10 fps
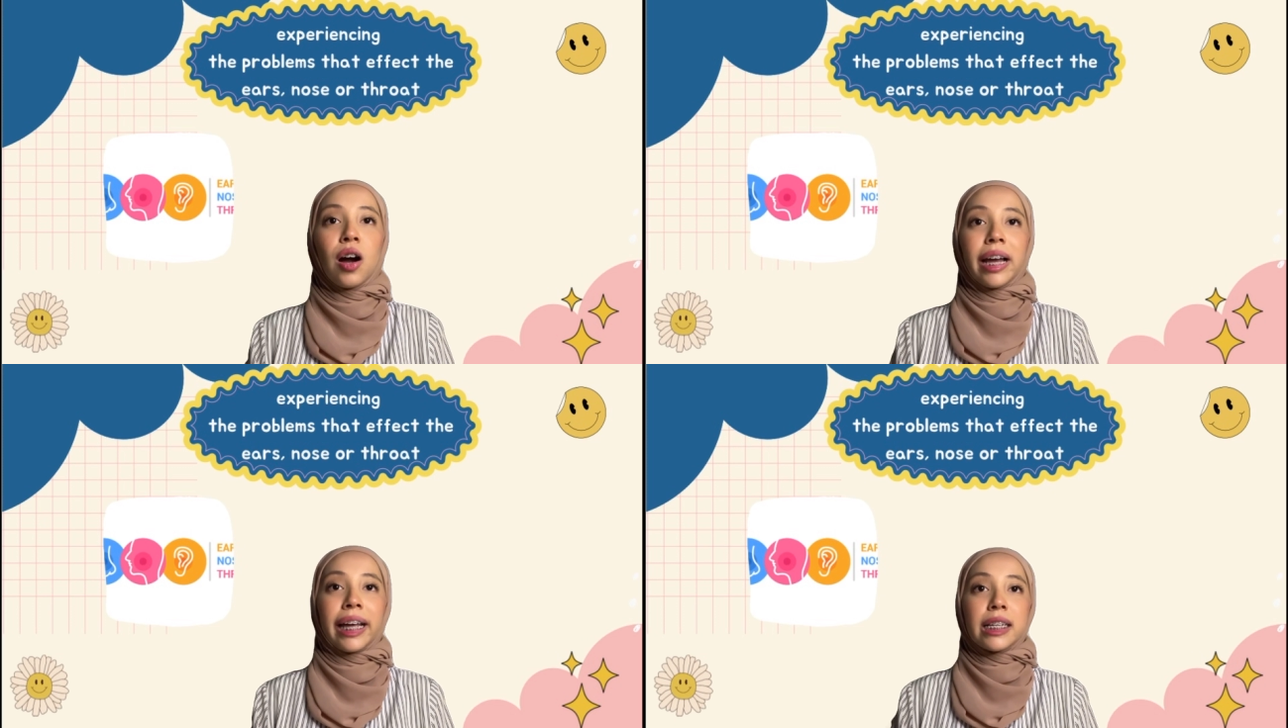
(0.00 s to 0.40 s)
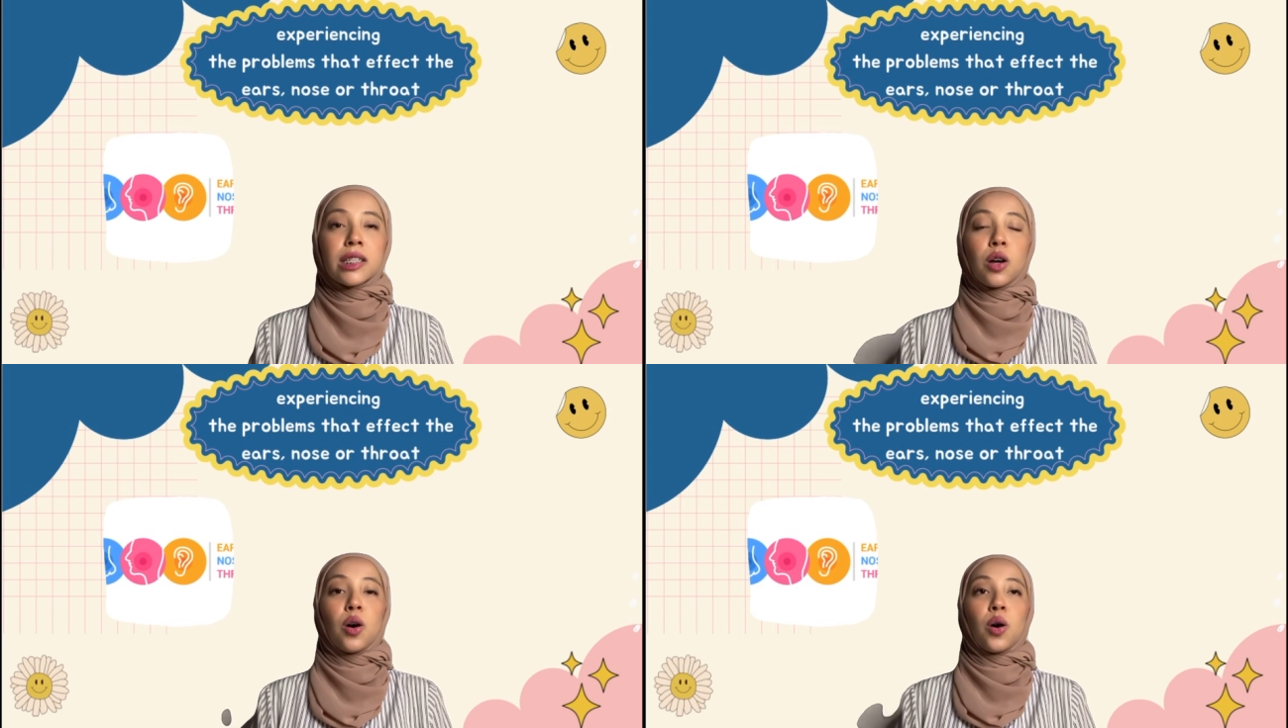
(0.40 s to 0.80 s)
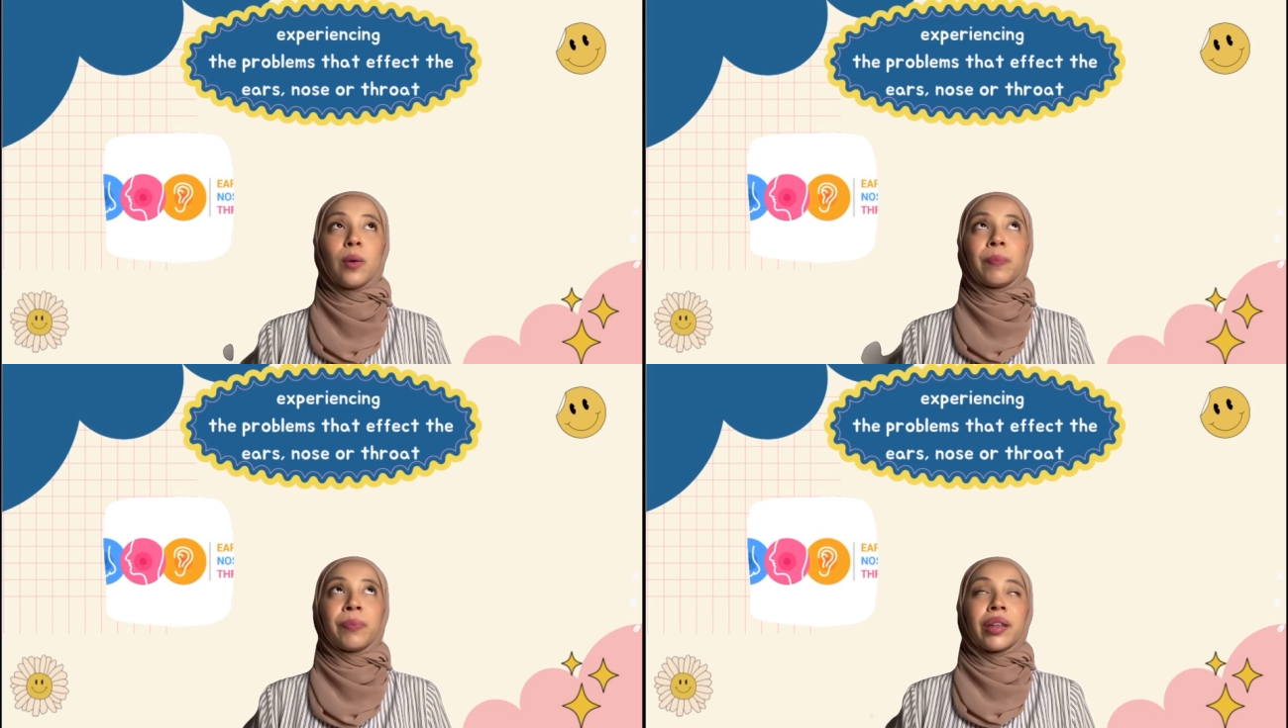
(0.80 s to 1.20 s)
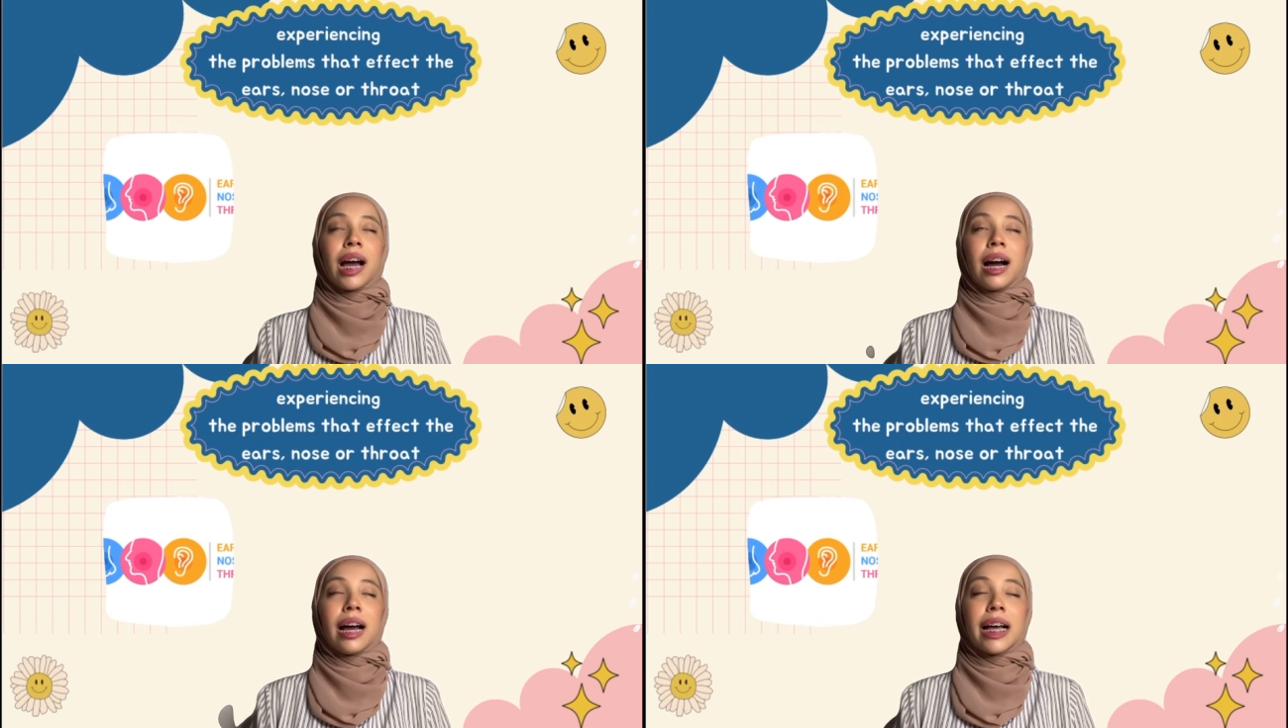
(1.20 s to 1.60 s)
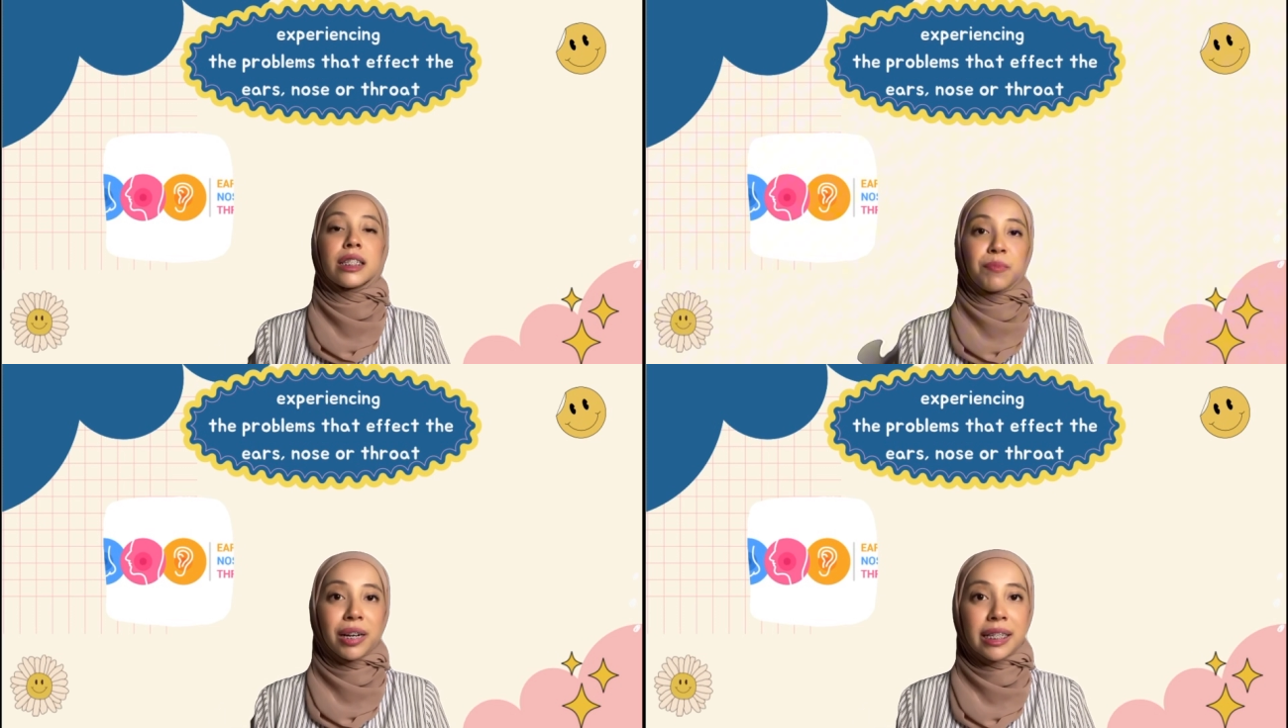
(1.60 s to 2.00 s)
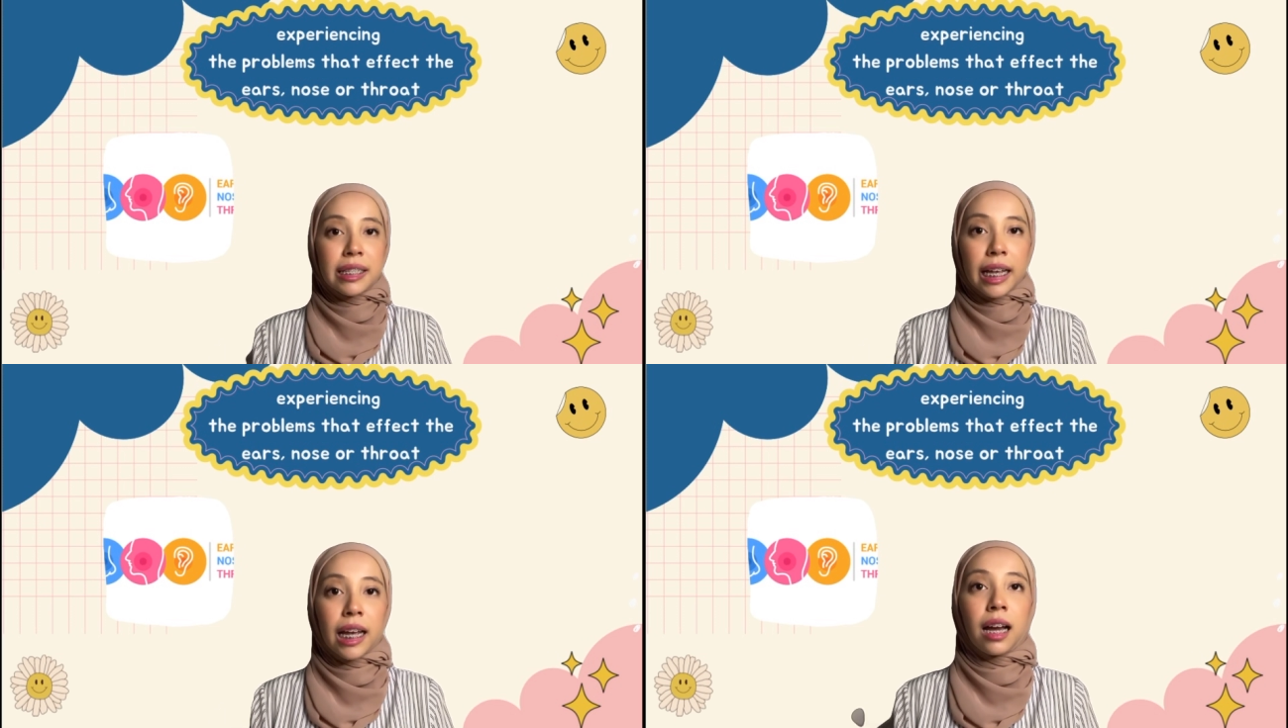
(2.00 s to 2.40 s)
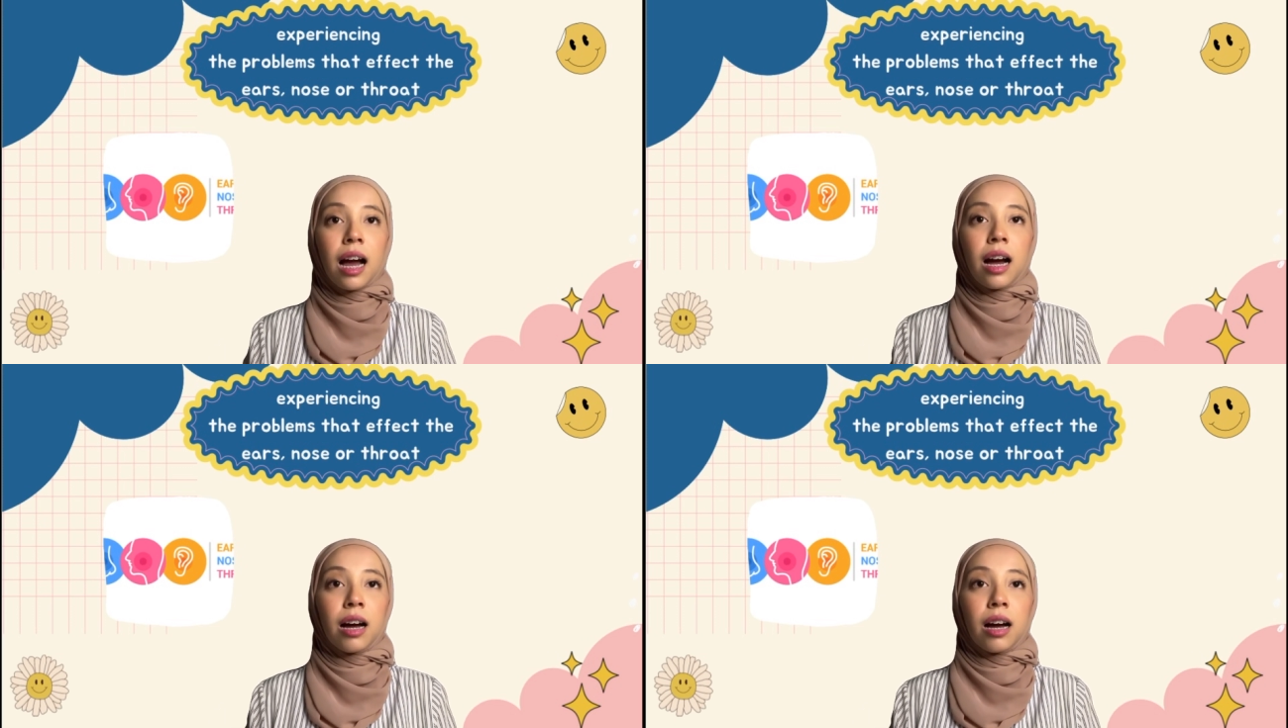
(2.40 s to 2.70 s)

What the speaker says: Okay, so experiencing